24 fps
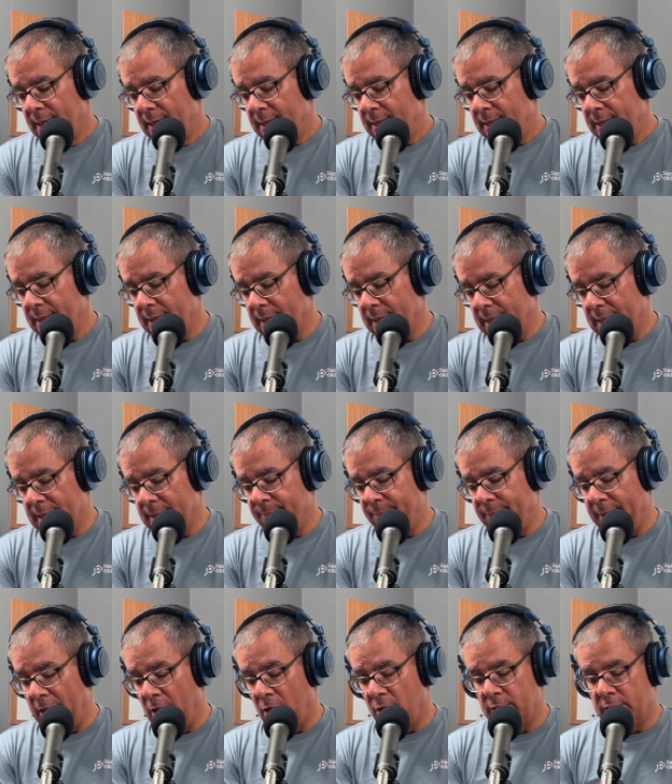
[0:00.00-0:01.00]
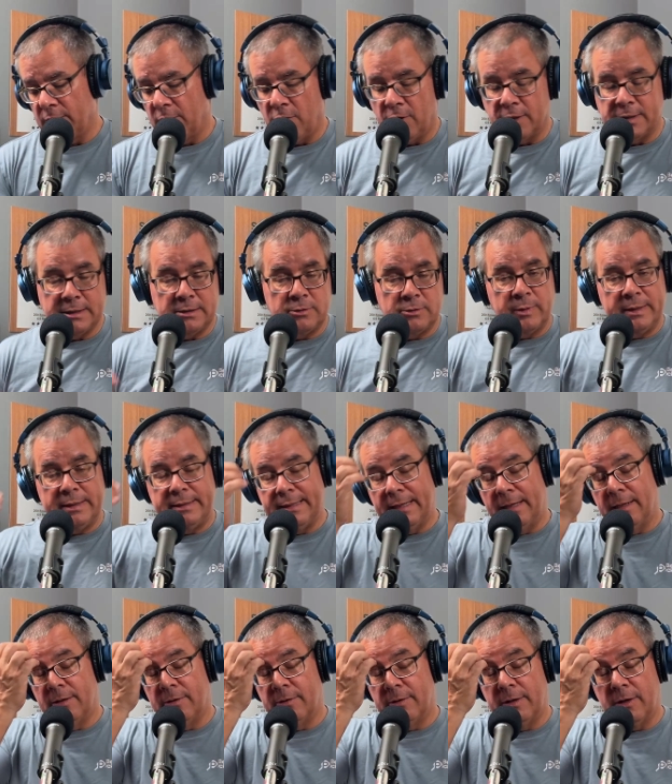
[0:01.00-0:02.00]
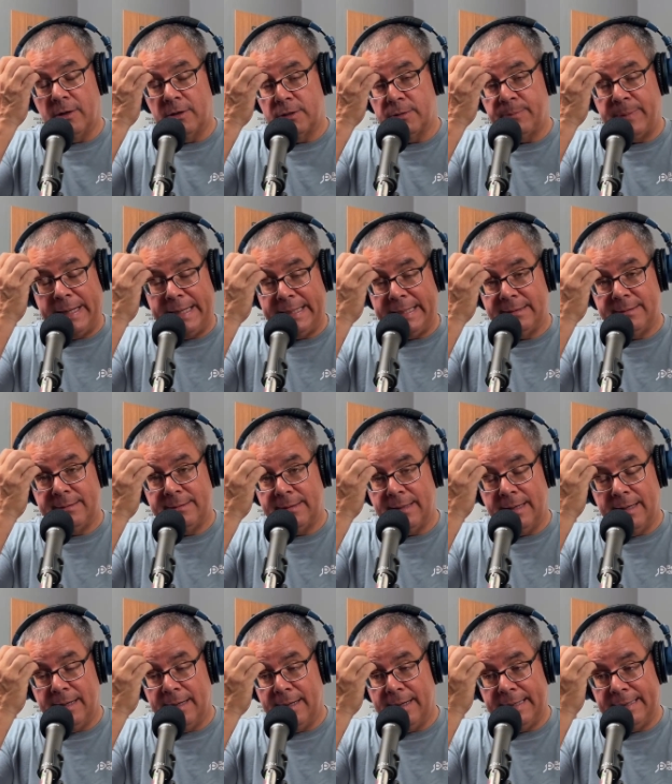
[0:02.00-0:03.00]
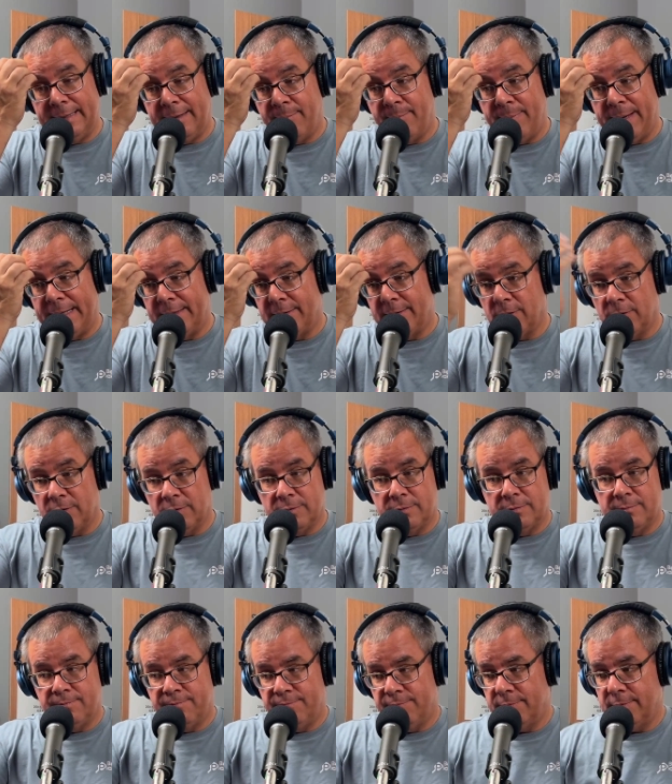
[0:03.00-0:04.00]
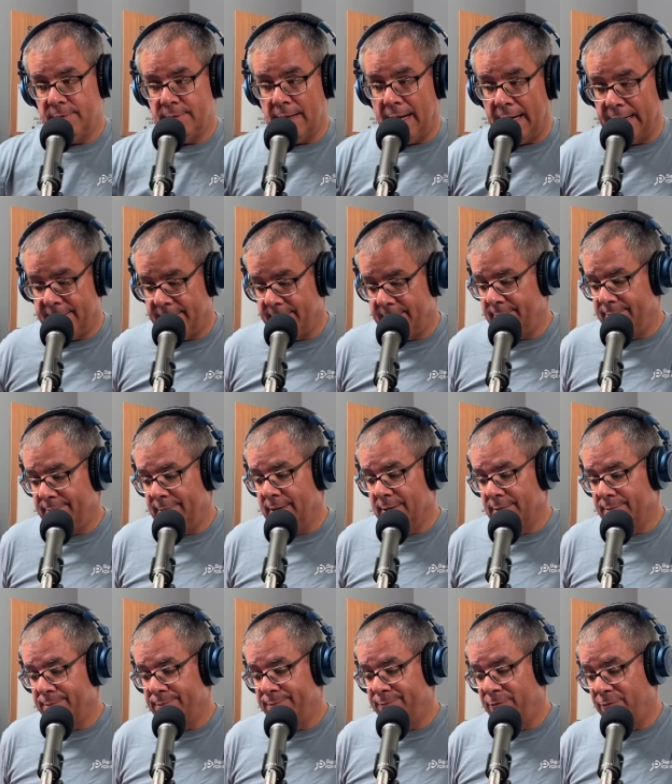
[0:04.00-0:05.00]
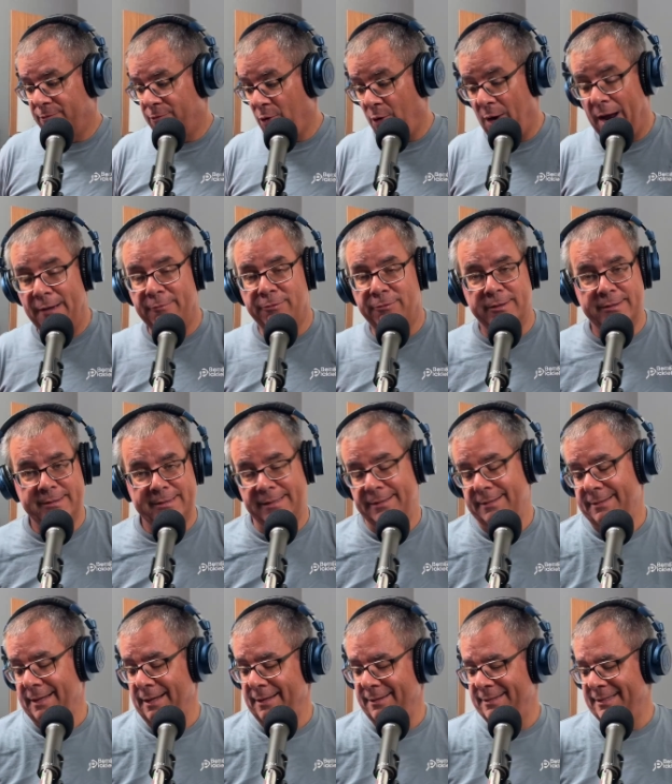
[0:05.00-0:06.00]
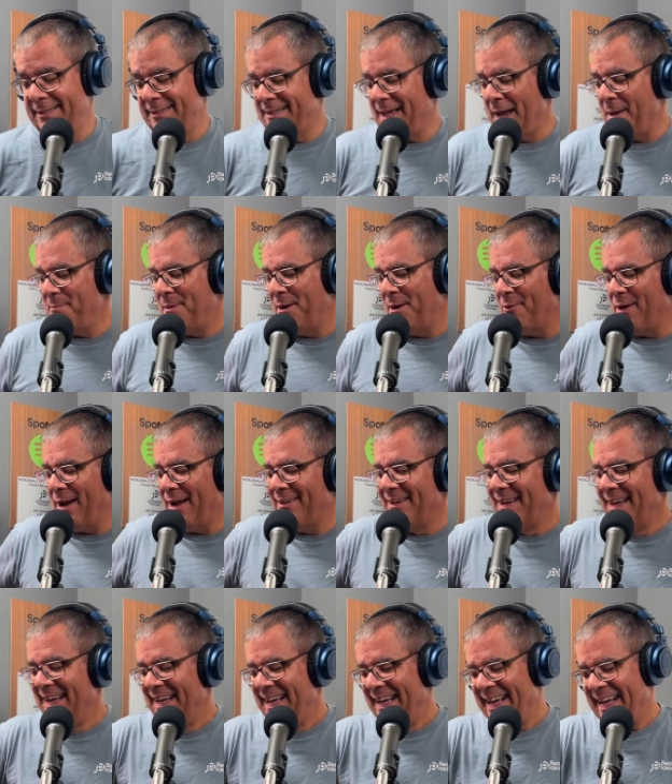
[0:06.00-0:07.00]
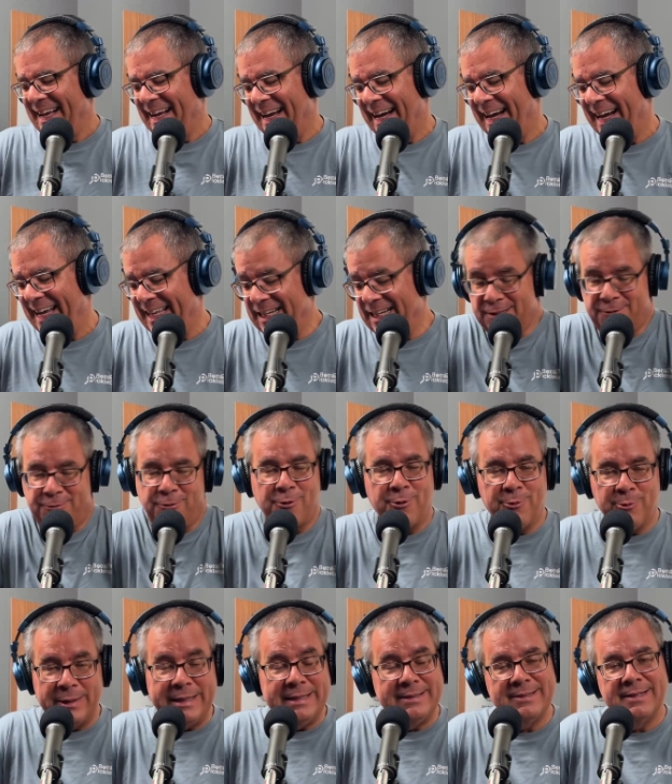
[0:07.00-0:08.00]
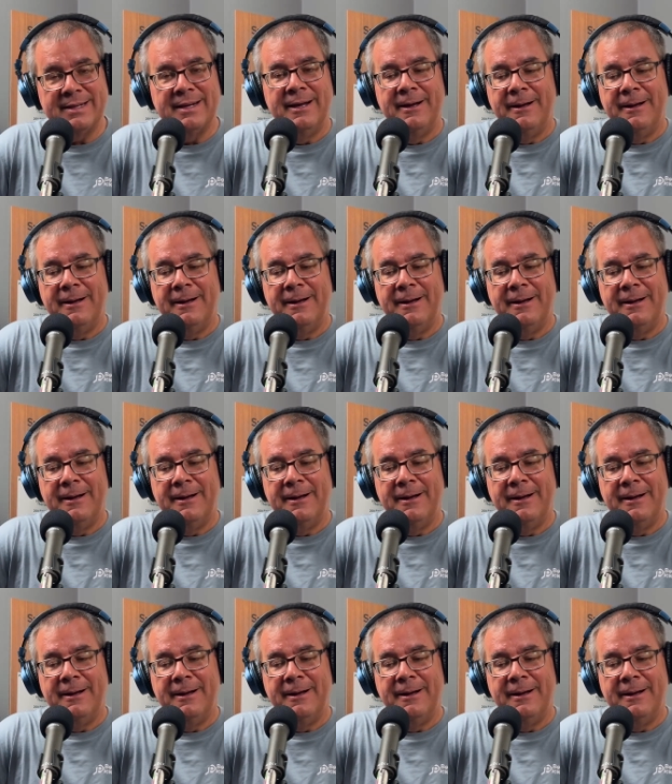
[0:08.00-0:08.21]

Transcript: they are the largest retailer in our space, and they've been so, forever since I've been around, and it's for a reason.